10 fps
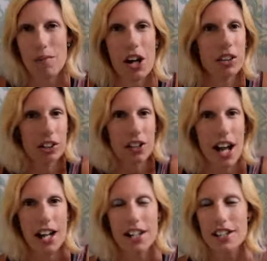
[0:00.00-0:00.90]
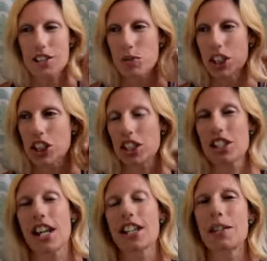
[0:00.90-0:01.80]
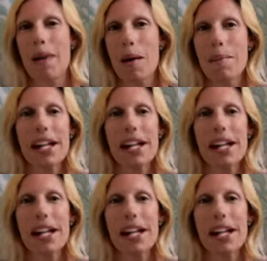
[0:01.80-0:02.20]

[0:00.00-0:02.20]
My only regret is we should have taken the mountain